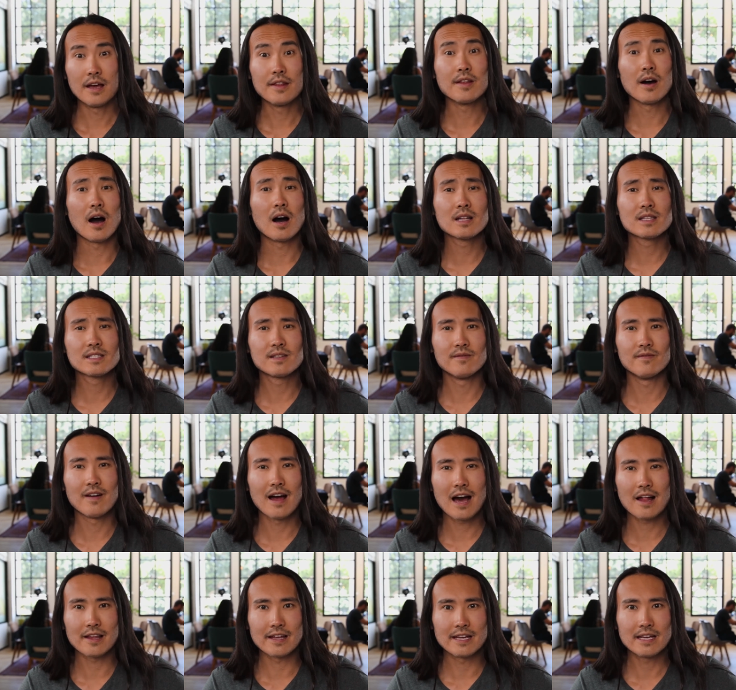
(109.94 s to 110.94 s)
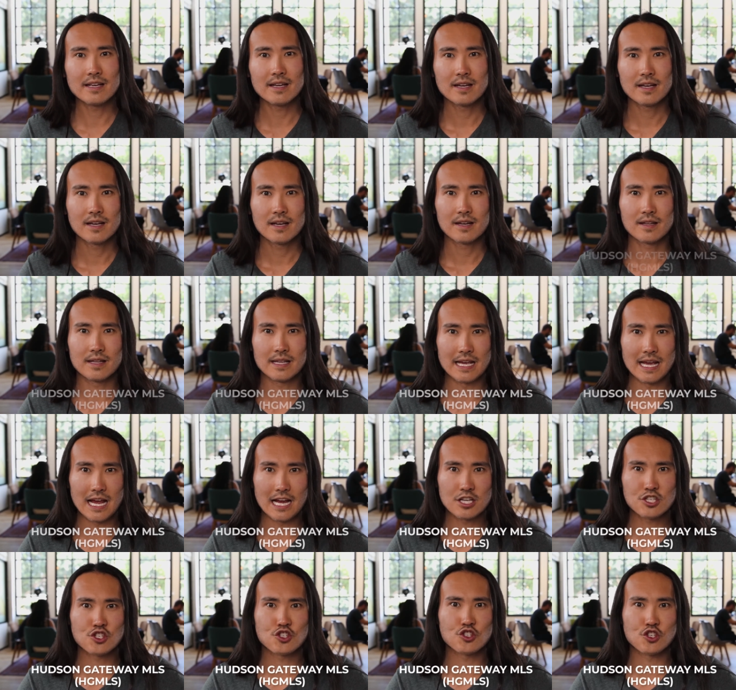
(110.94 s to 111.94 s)
In the Hudson Valley, the
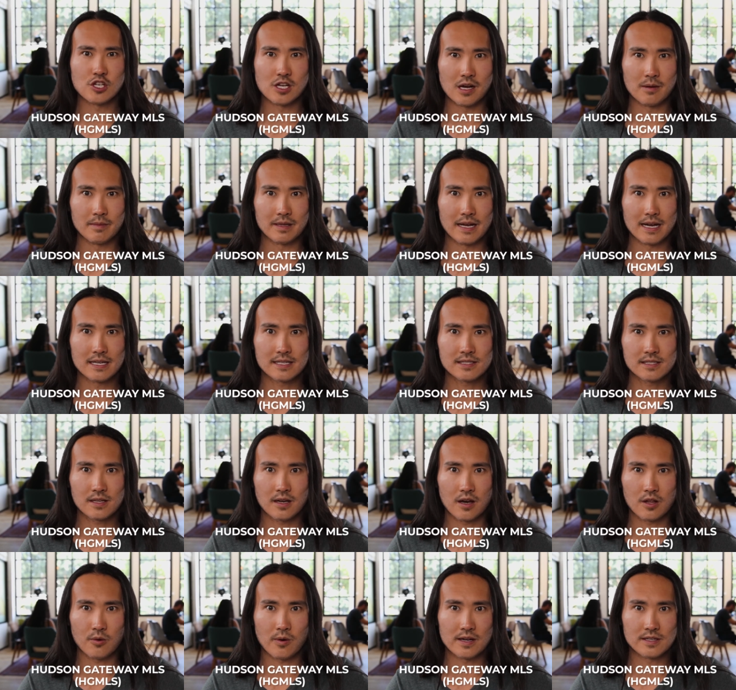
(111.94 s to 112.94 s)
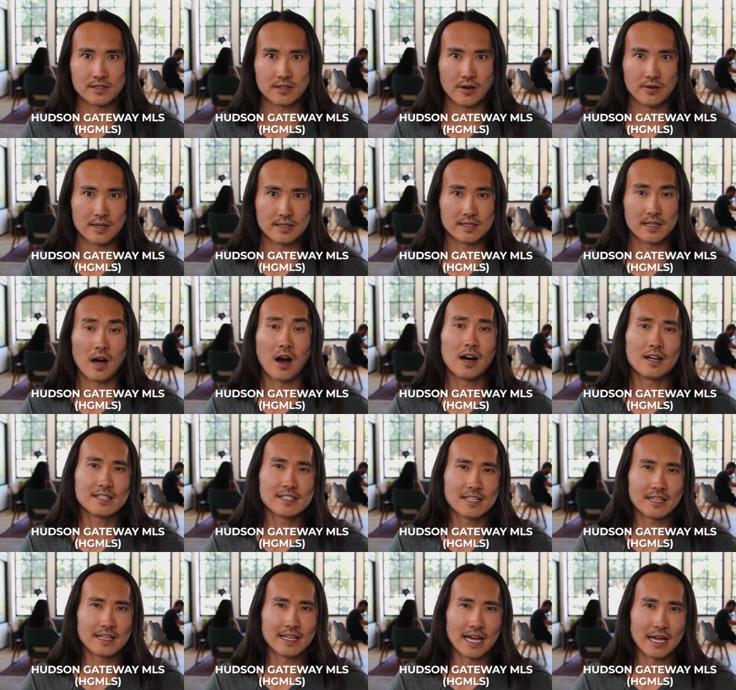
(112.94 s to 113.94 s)
HGMLS, otherwise known as the
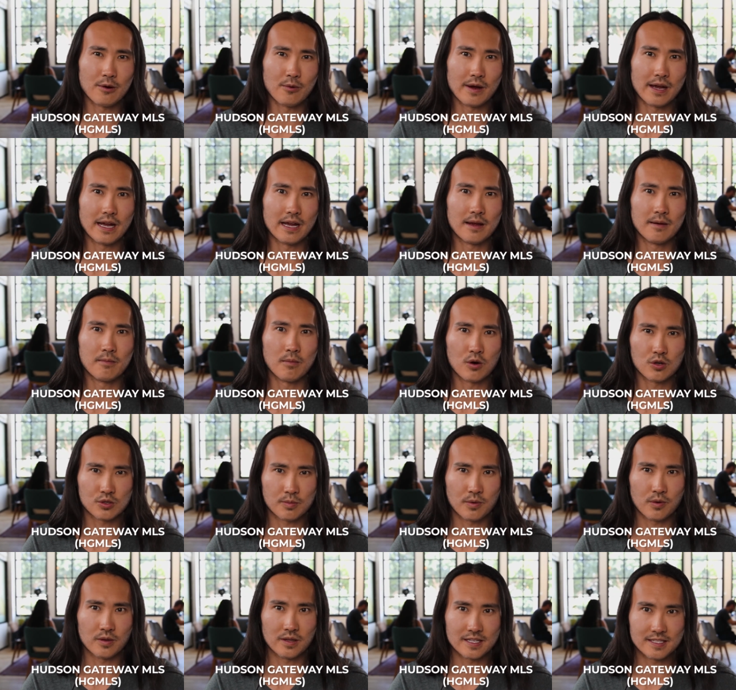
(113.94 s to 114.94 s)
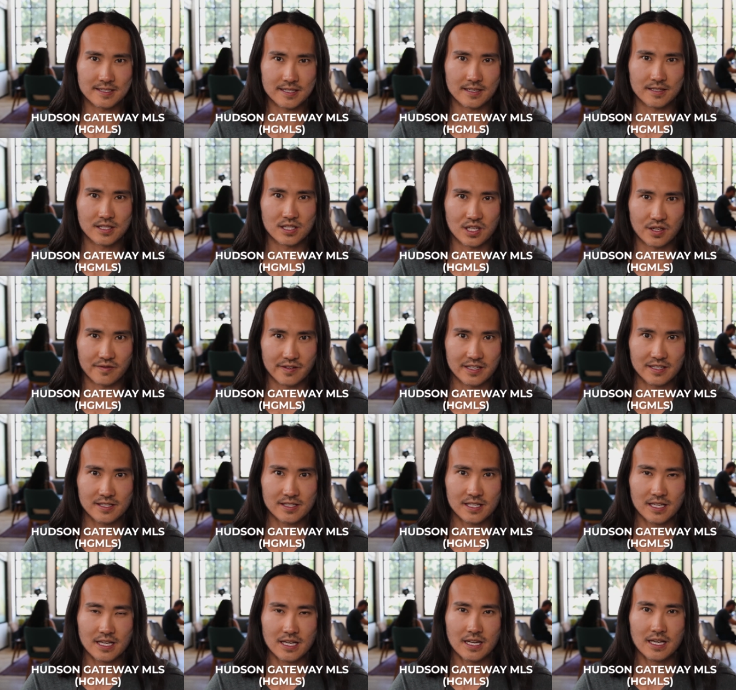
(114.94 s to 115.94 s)
Hudson Gateway Multiple Listing
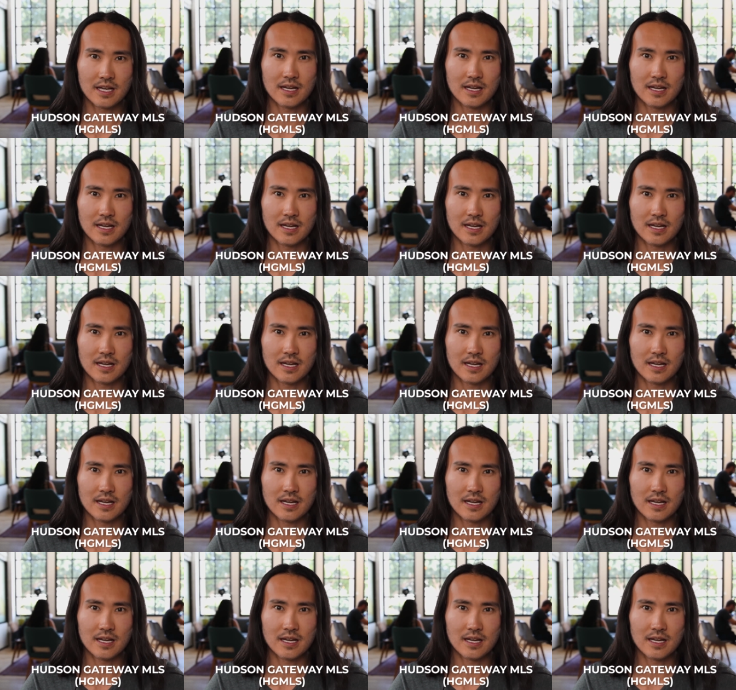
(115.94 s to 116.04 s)
Service,